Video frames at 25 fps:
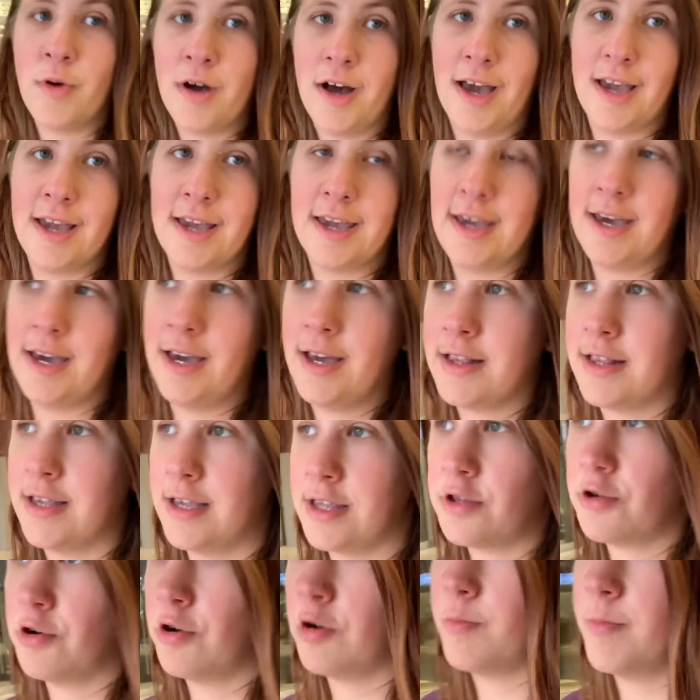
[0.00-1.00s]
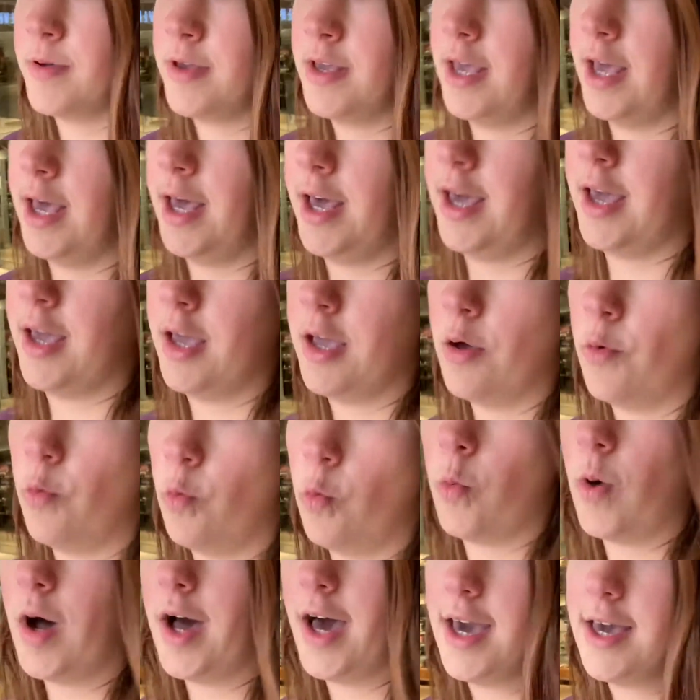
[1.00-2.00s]
I get. It's going to be a
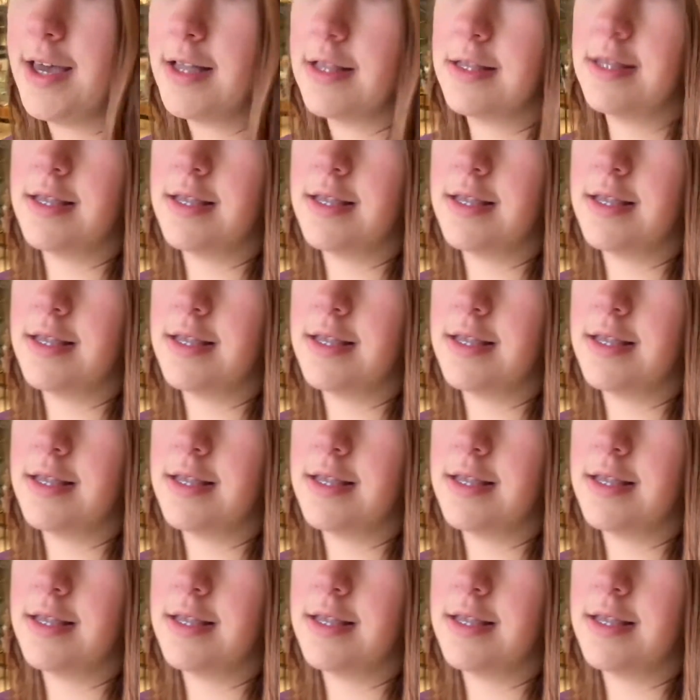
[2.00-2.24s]
white